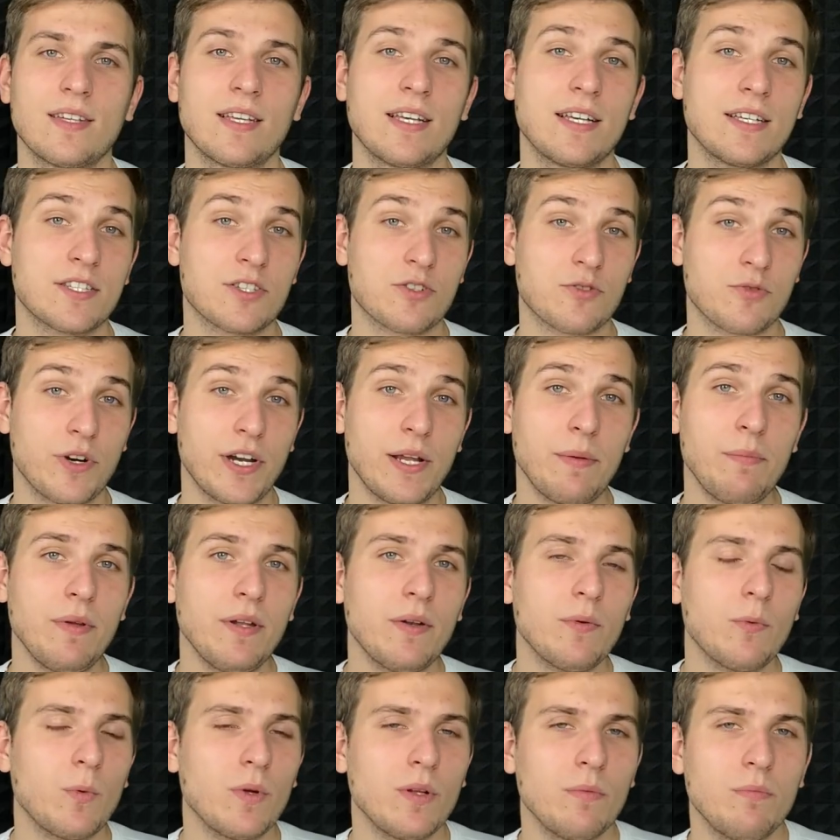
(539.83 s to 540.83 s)

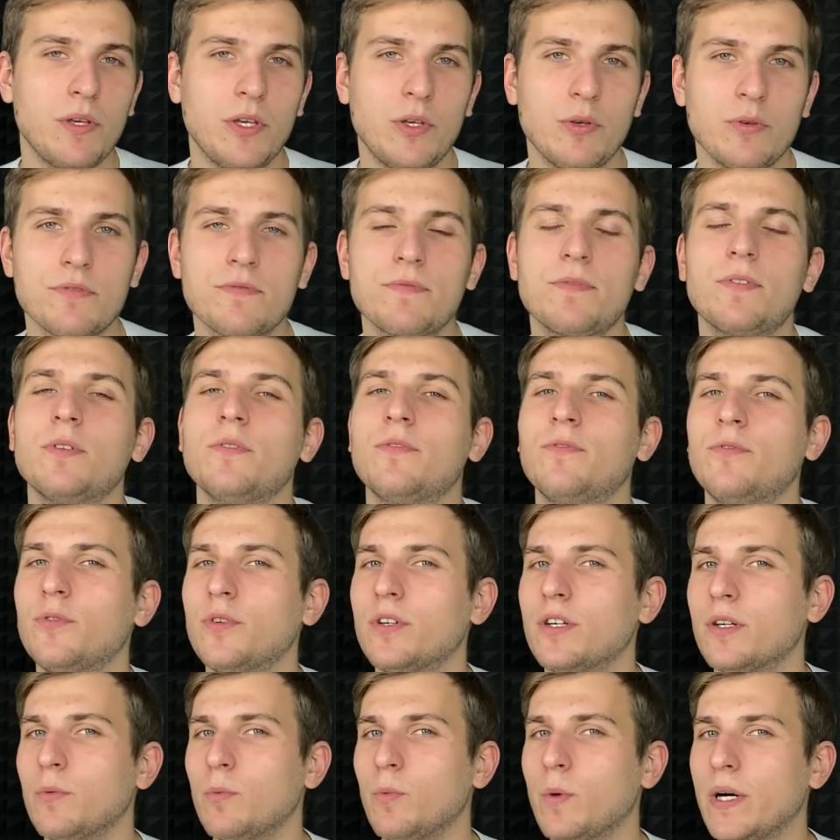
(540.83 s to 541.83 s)
Scraping will be useful
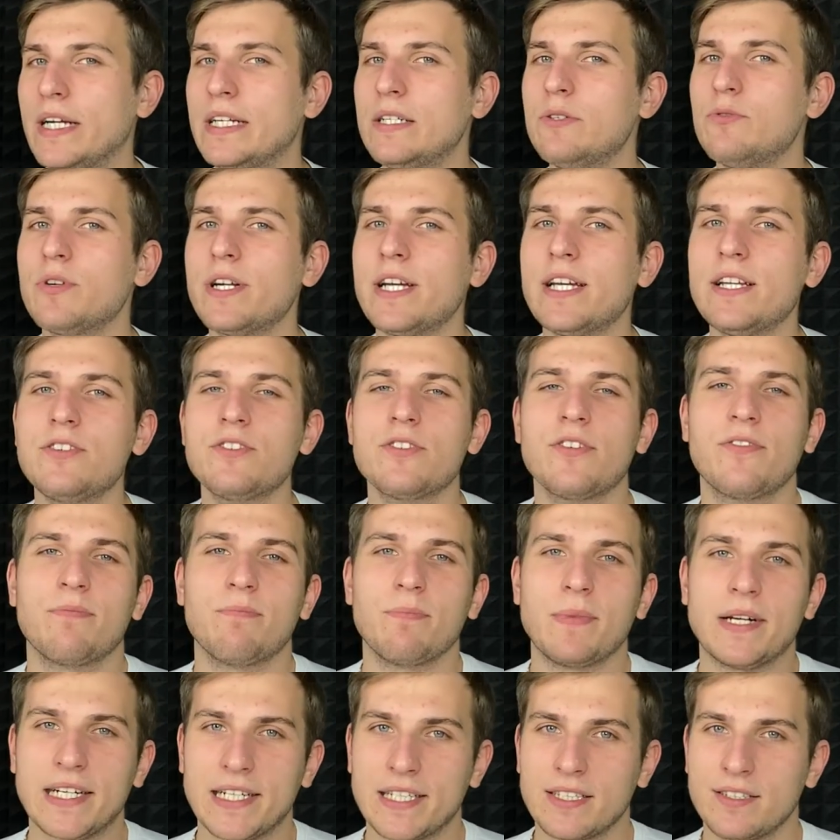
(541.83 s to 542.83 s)
for a wide range of
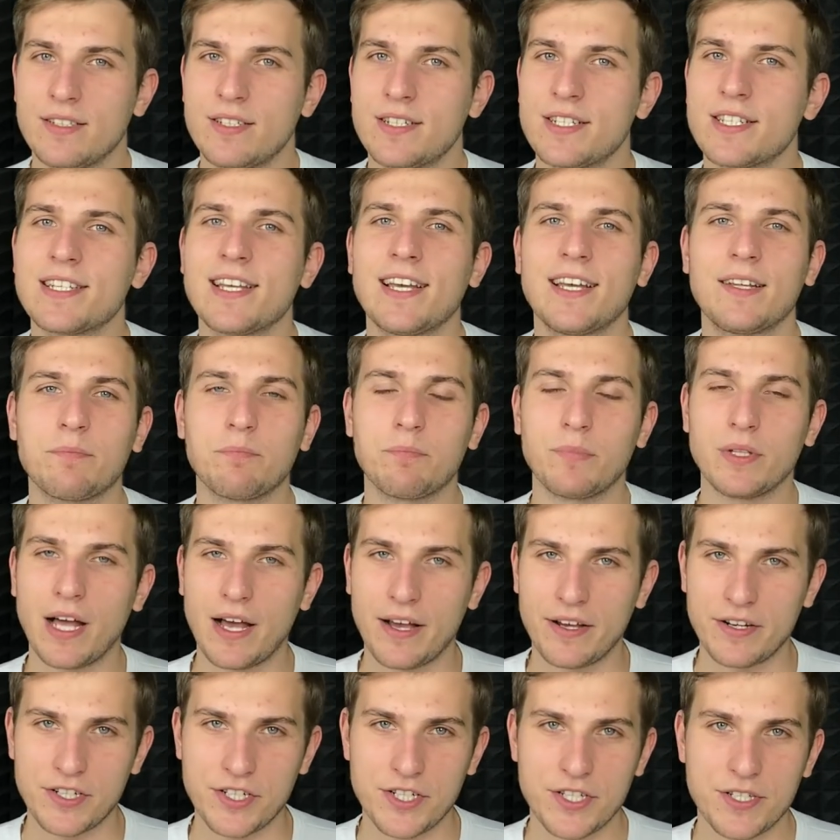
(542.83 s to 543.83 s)
marketers and
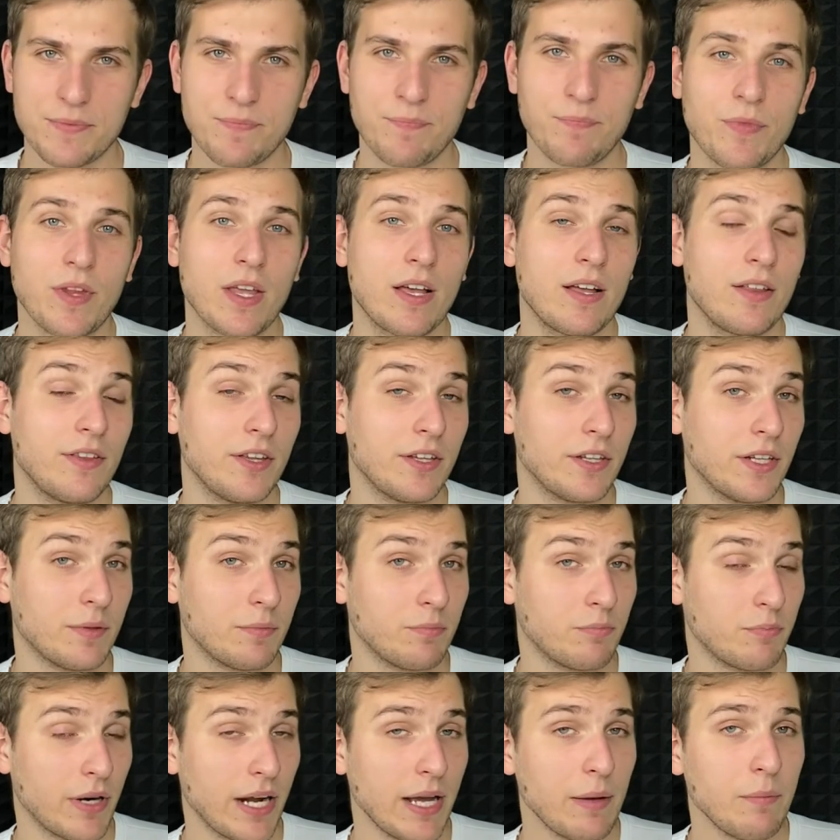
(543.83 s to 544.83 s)
bloggers that are
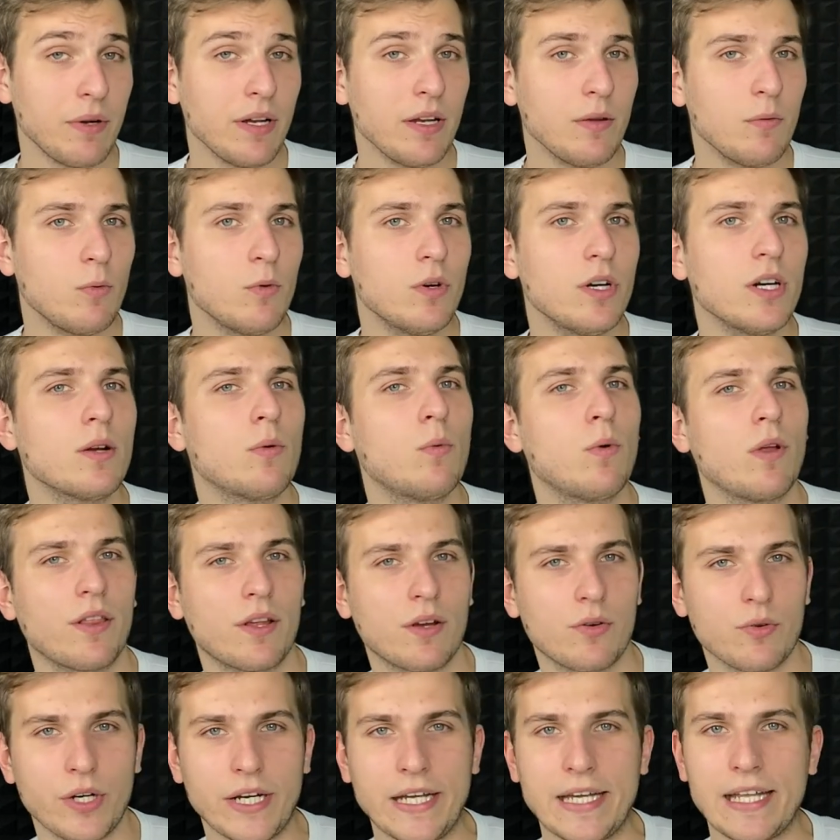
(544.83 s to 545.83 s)
primarily work with
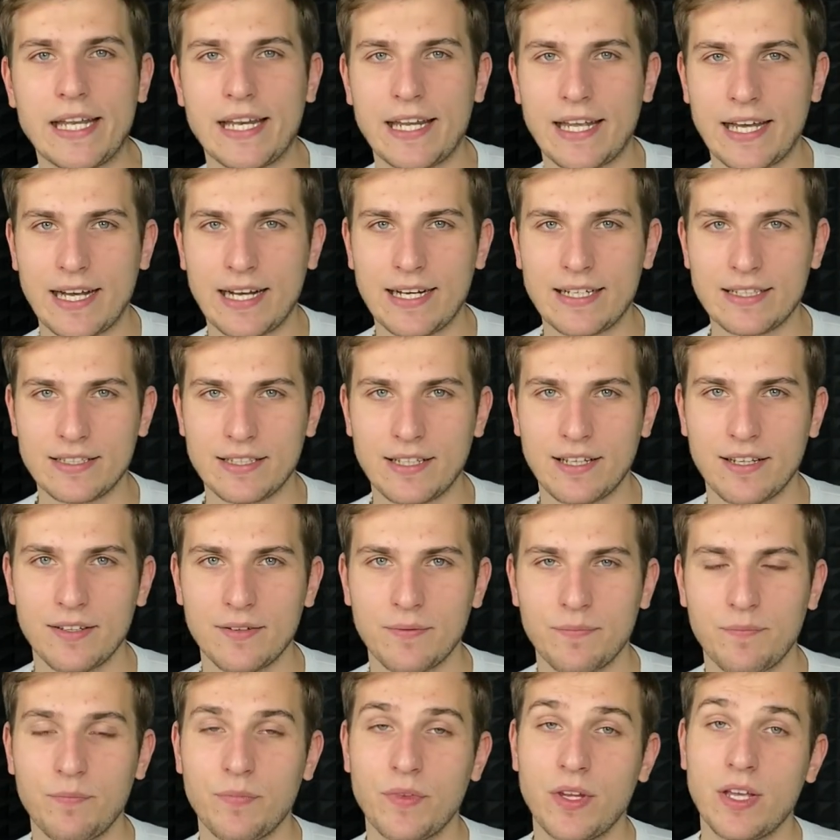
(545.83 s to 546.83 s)
creating a content.
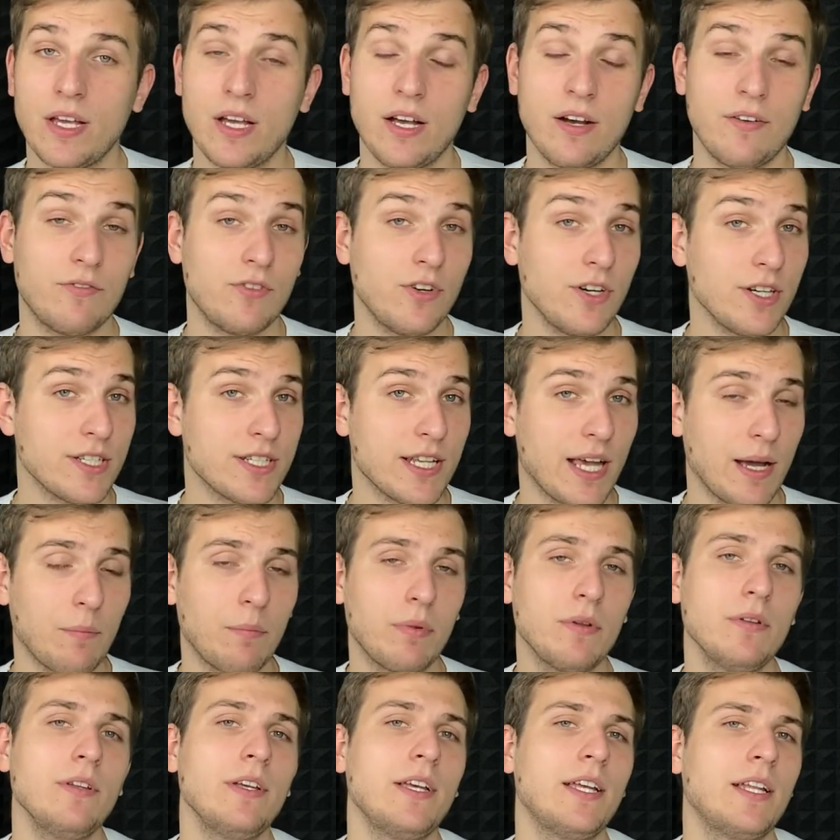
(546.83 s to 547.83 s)
For
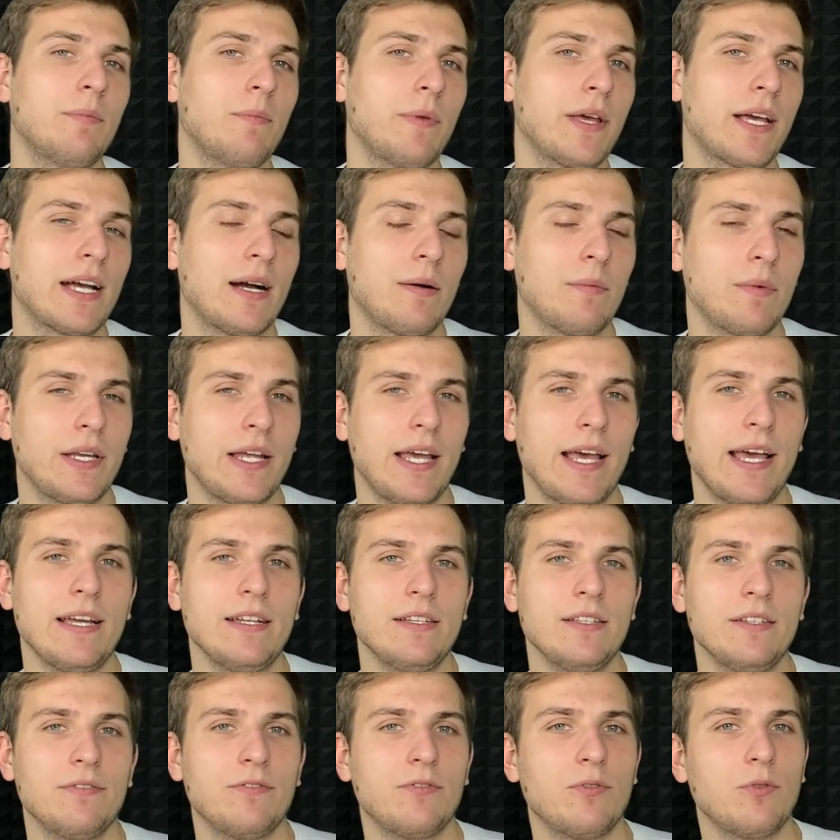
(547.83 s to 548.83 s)
example, it may come in
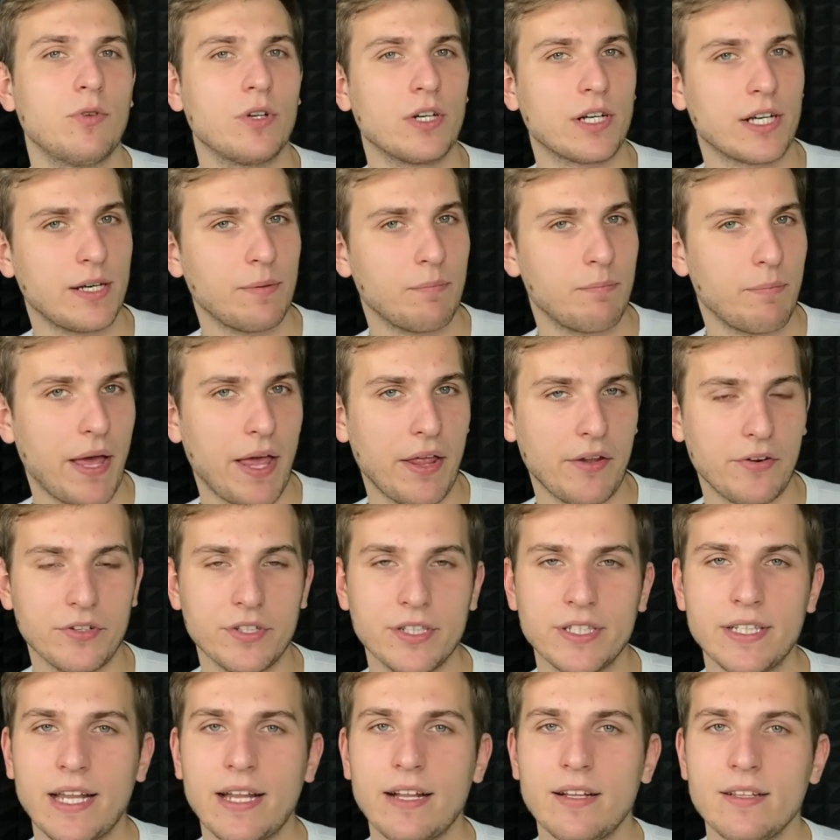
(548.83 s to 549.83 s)
handy for competitor
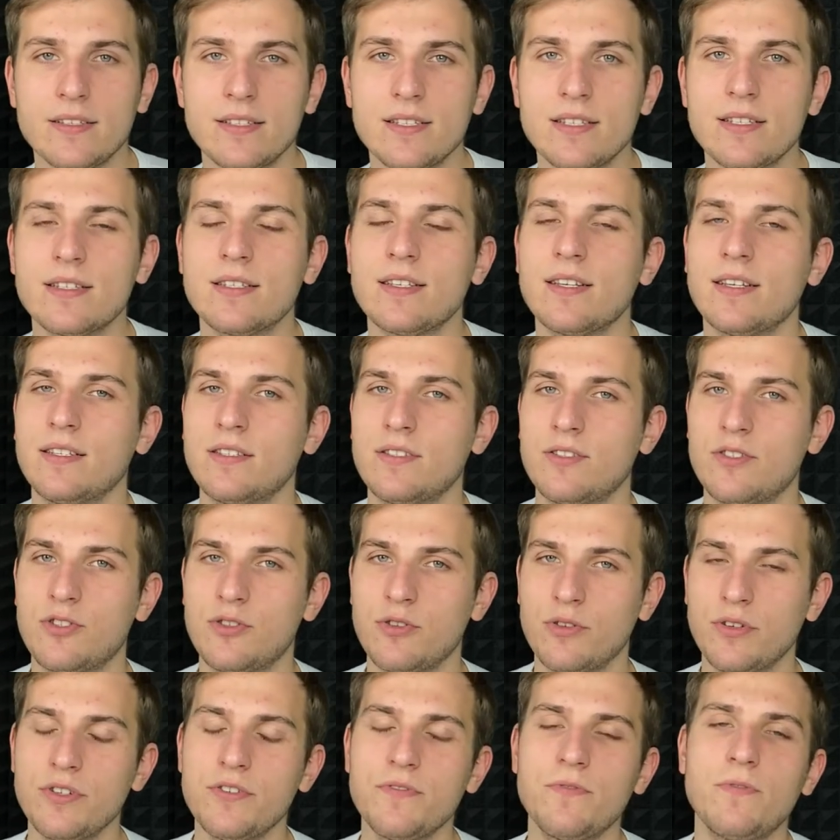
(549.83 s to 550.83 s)
analysis and
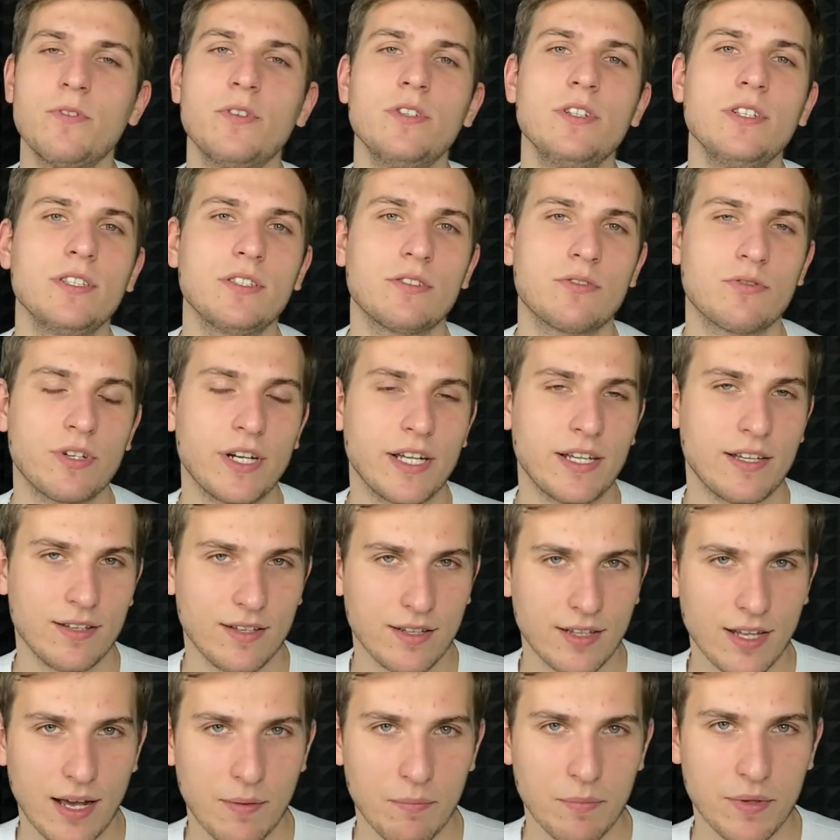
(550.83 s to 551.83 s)
search for trendy
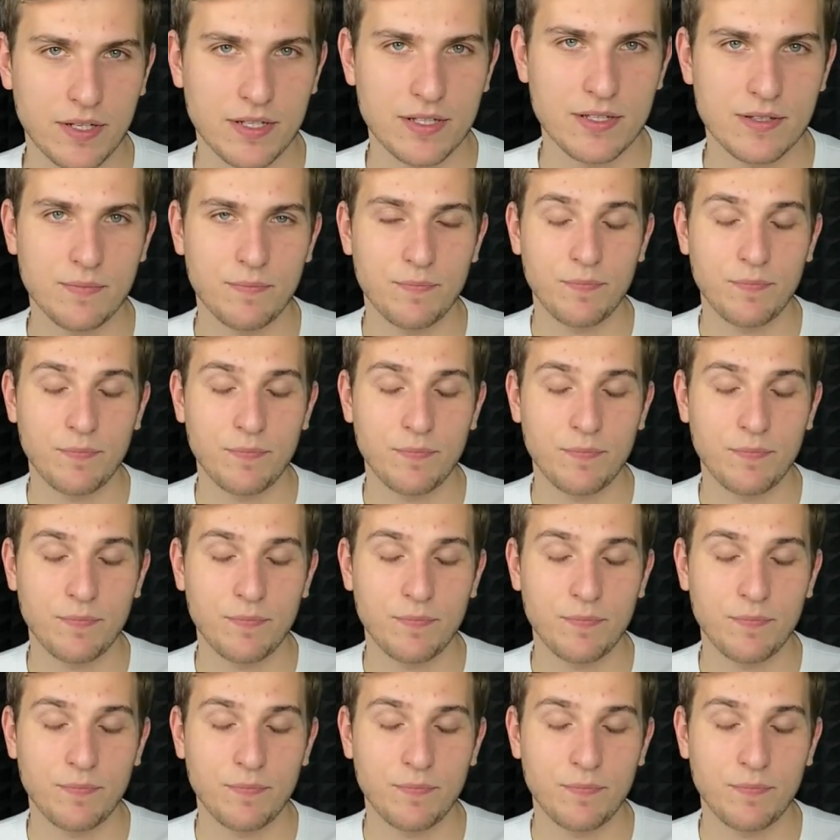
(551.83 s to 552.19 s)
topics.